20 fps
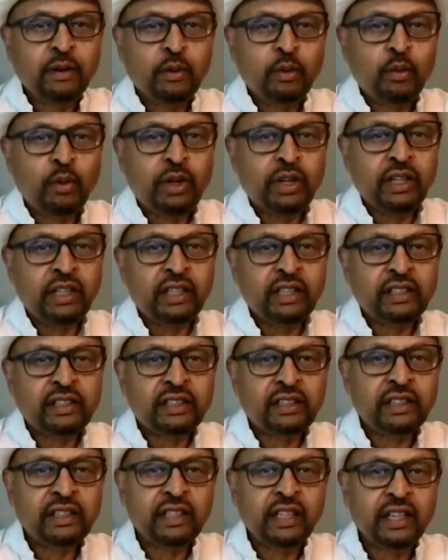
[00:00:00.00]
what
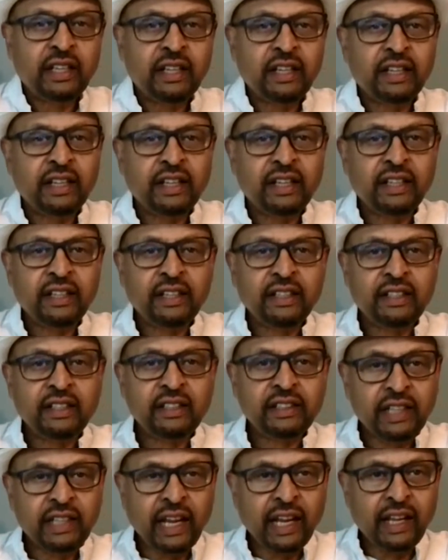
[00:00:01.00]
is
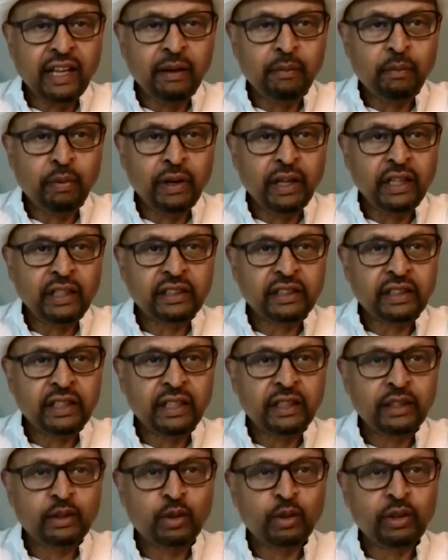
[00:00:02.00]
taking place
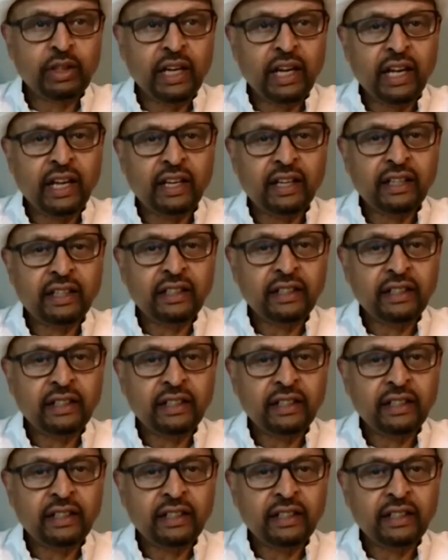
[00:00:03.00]
in Sudan.